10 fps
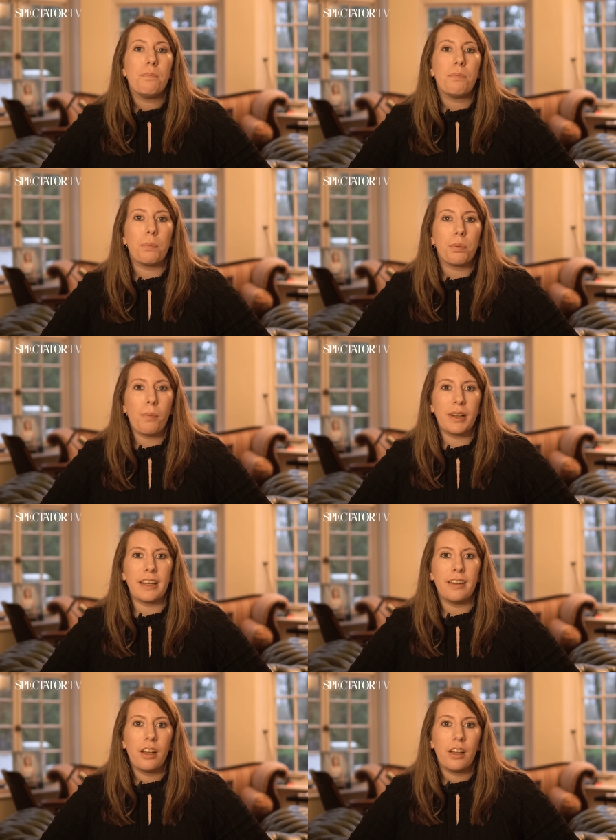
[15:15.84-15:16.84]
but
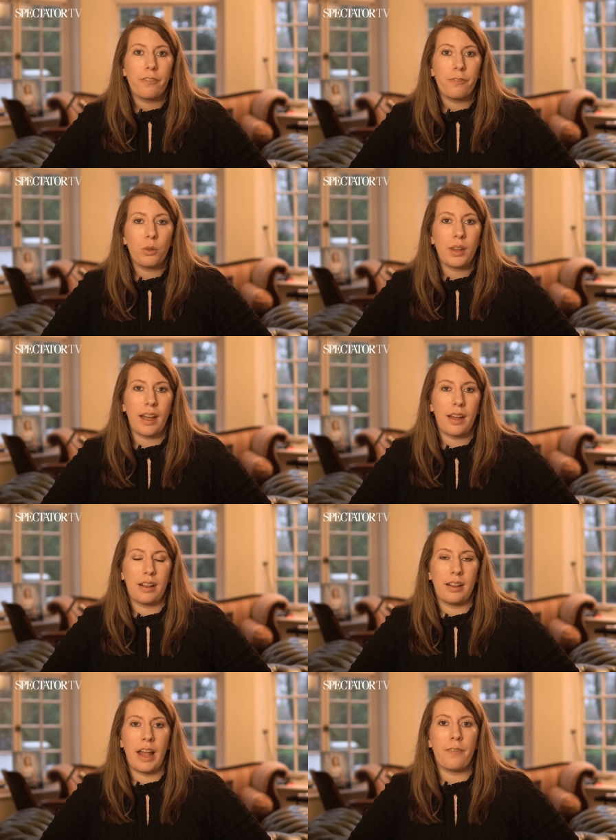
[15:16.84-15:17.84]
probably for that
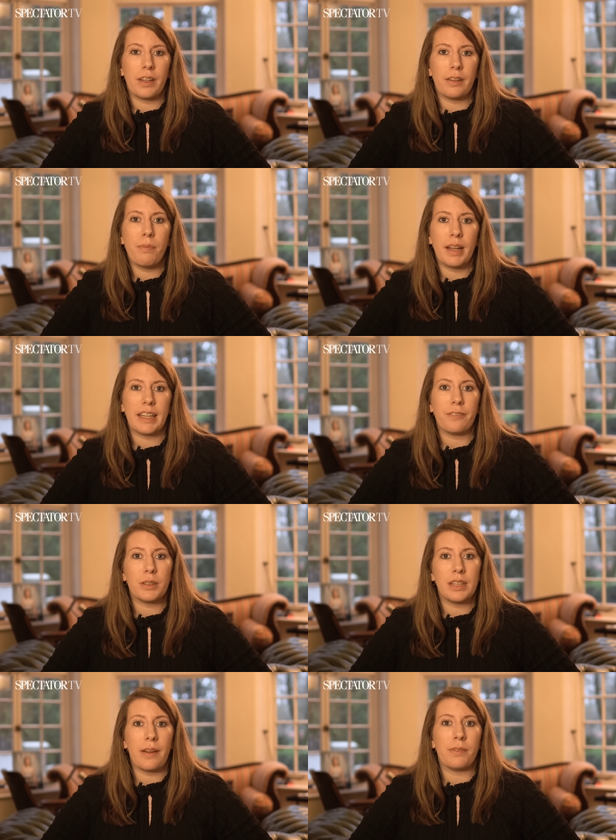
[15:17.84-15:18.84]
level of money and for
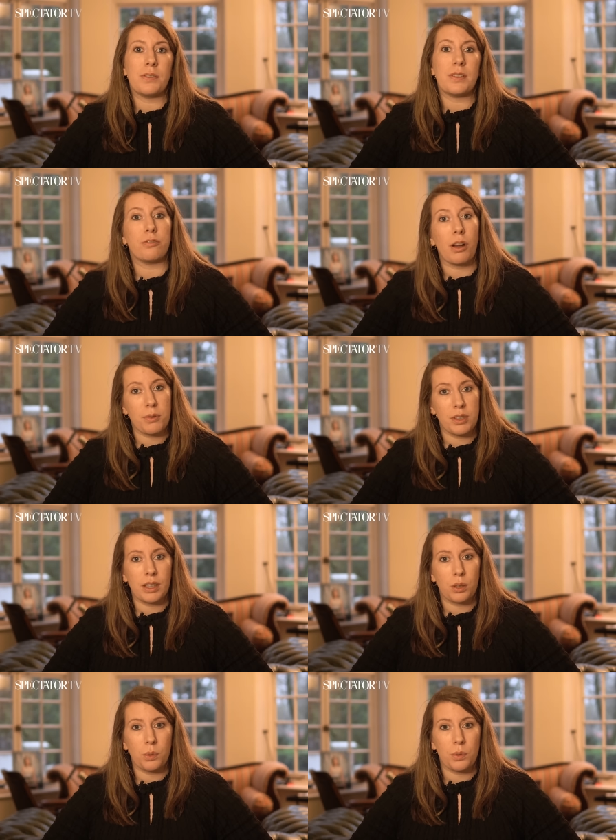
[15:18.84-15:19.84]
the level of disruption
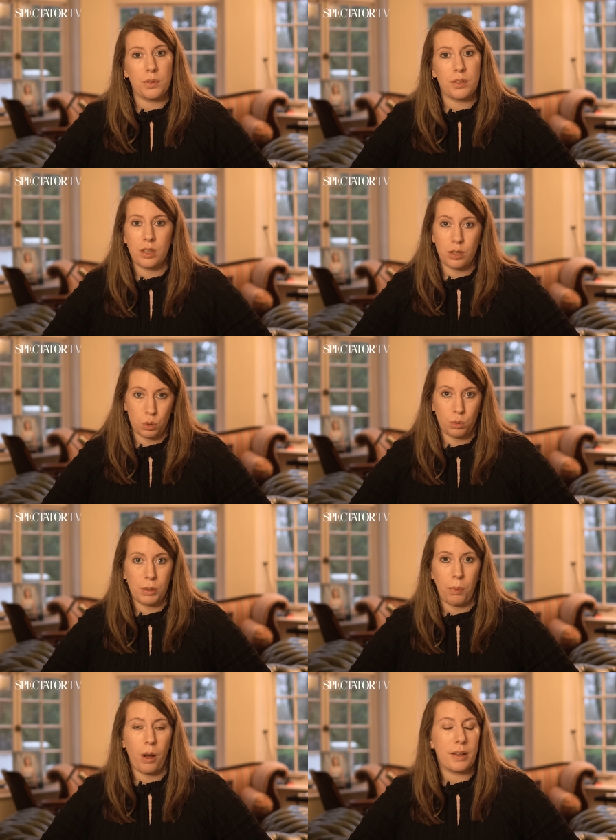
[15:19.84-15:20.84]
it caused to the
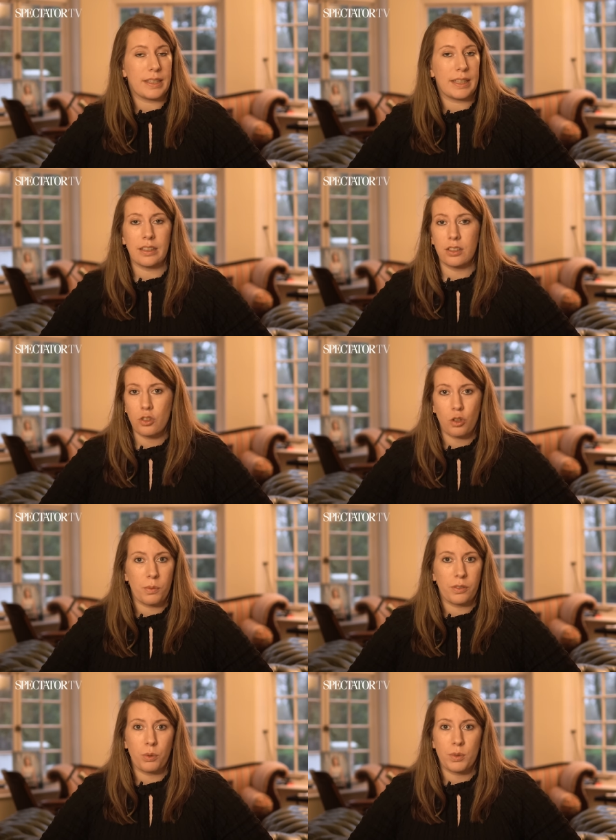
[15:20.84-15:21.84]
Tory party and the
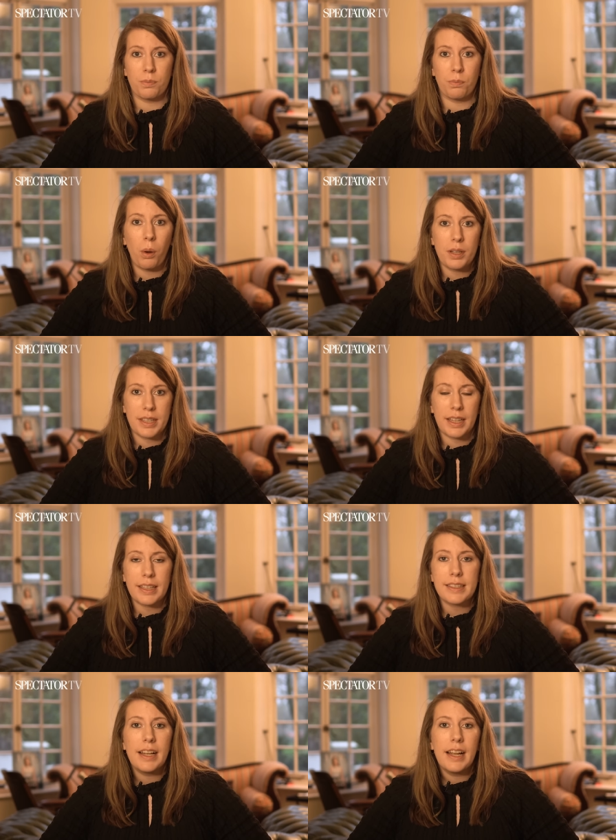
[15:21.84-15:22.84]
dominant force in
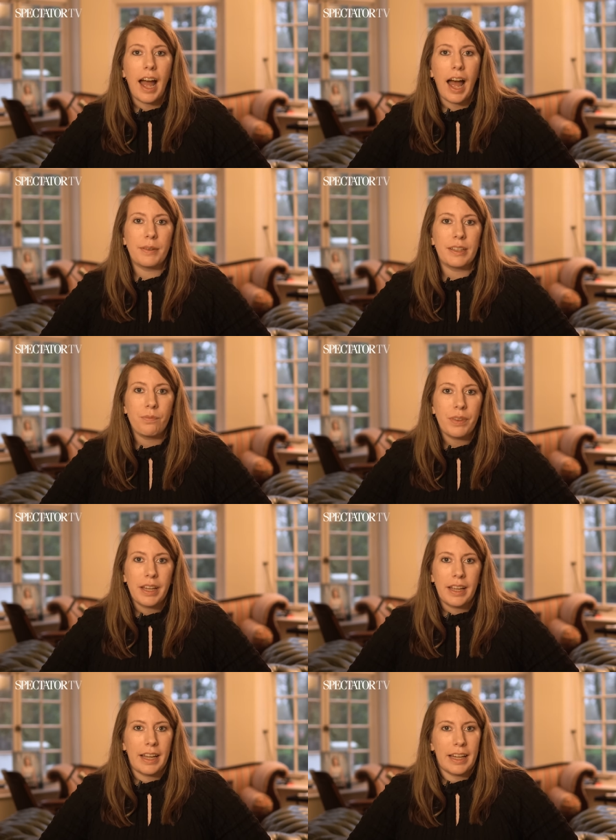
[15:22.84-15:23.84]
politics, I mean,
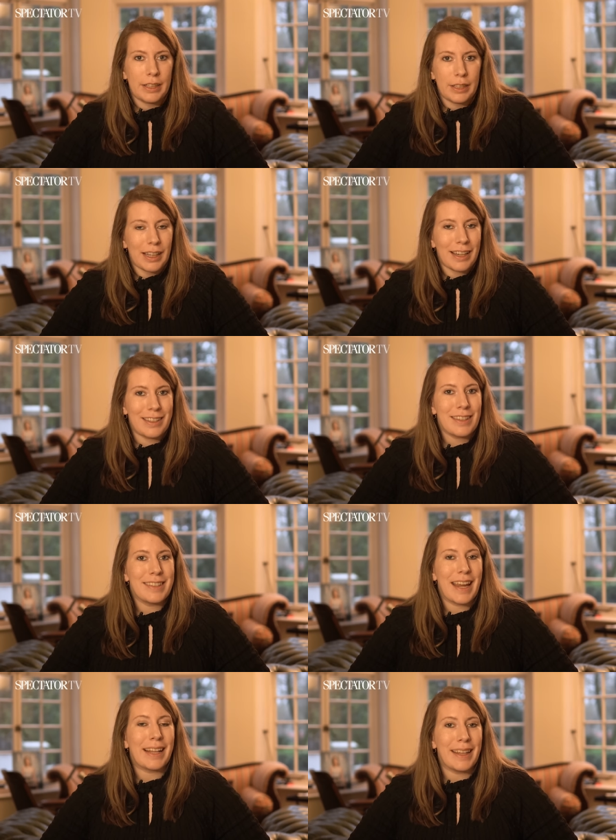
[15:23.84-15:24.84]
it
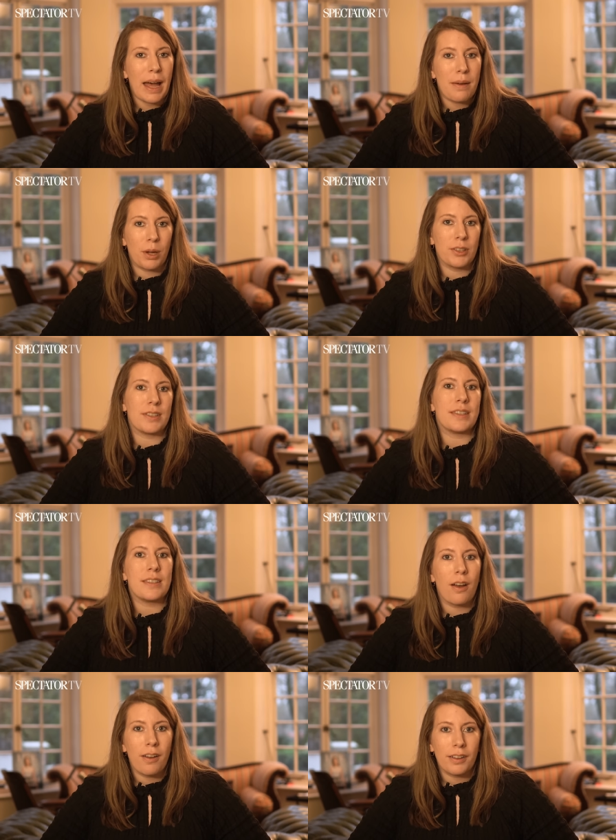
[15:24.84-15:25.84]
doesn't take that much to
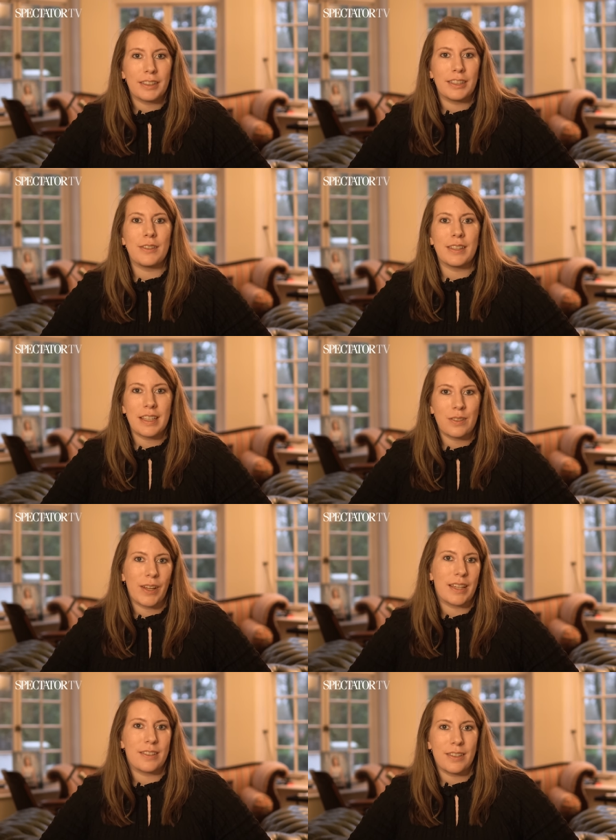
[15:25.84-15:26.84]
start using these
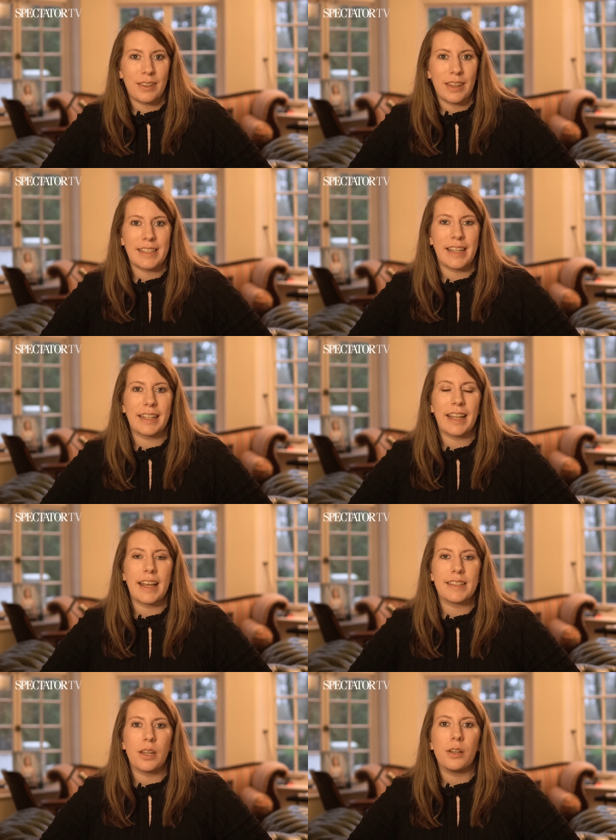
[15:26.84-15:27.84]
figures to do things like
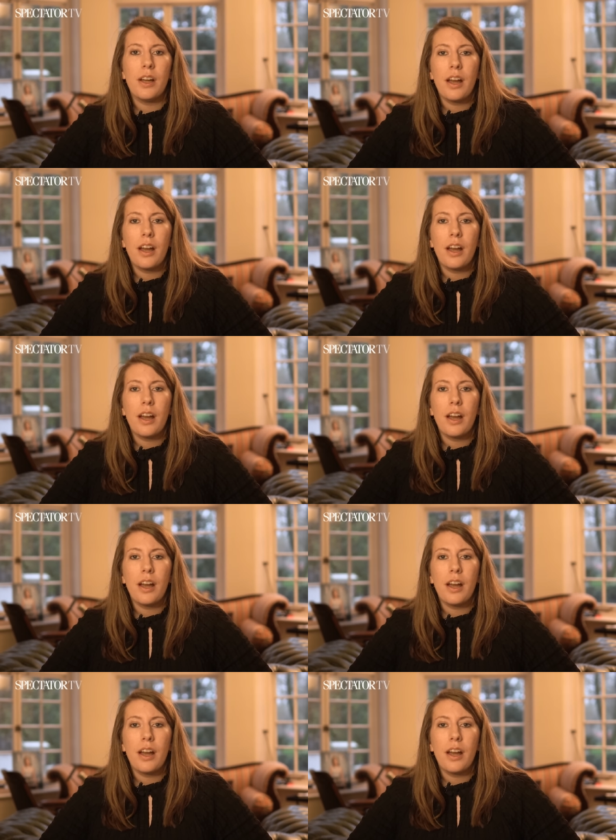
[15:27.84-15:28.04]
that. So